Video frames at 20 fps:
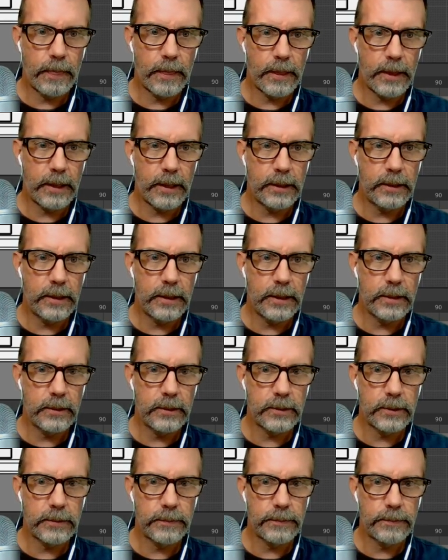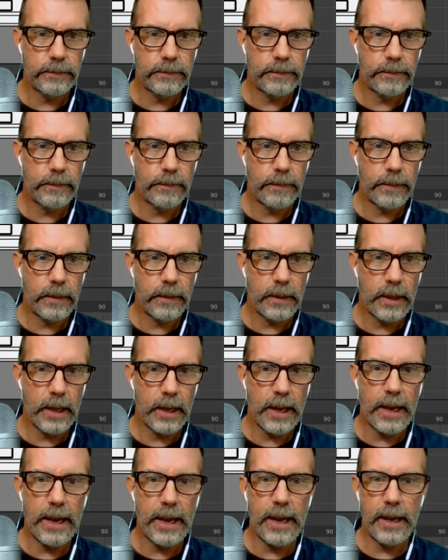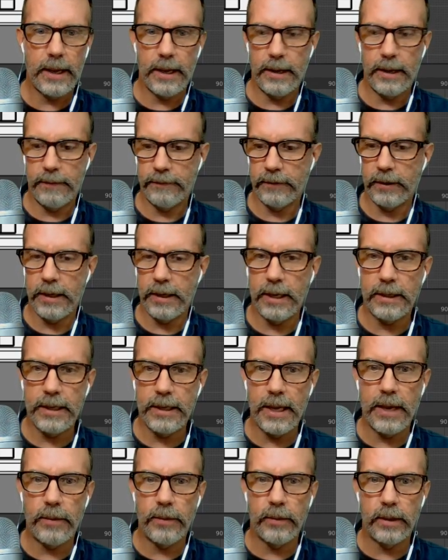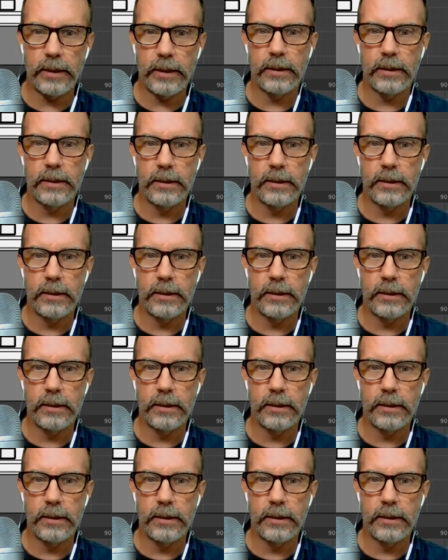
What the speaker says: like this. I forgot that one.